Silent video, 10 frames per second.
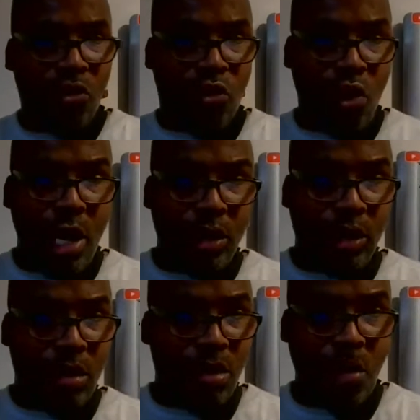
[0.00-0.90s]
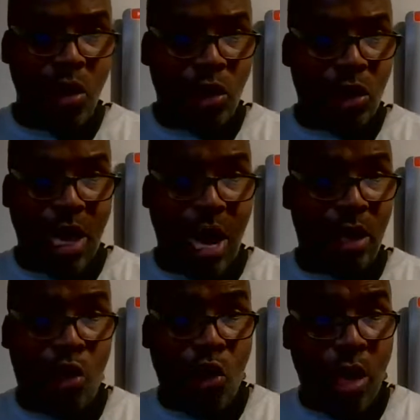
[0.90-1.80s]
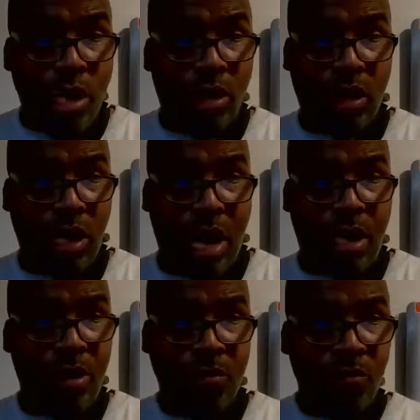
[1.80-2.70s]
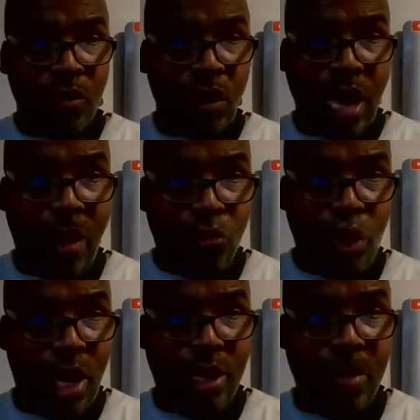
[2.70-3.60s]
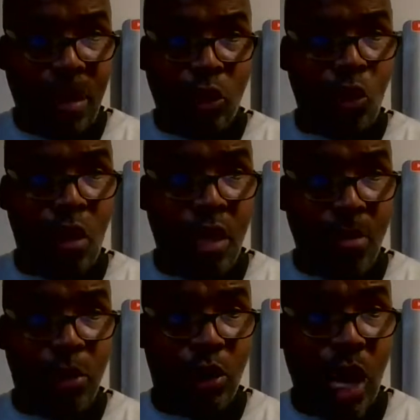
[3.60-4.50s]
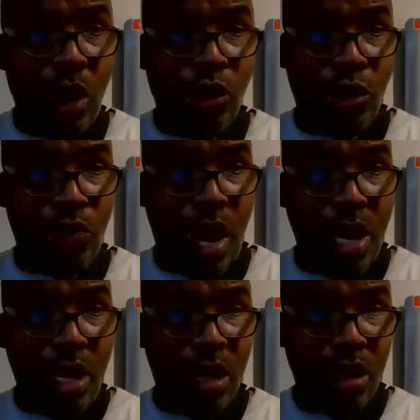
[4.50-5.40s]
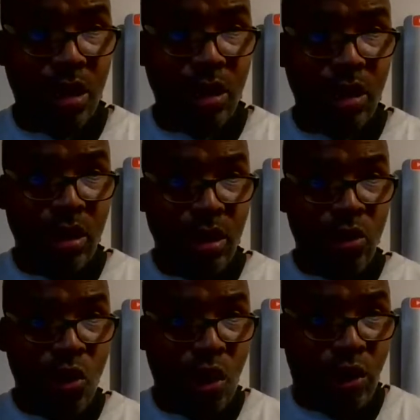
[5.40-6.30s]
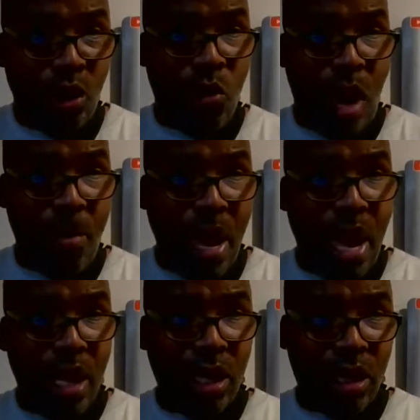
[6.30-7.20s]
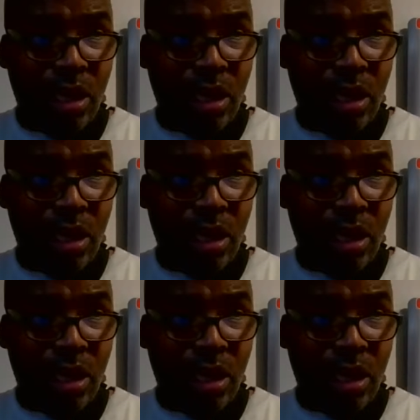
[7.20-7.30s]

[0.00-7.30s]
Crazy. The merch line, crazy. Like, I'm trying to get my joint into production, right? You can see where I'm at.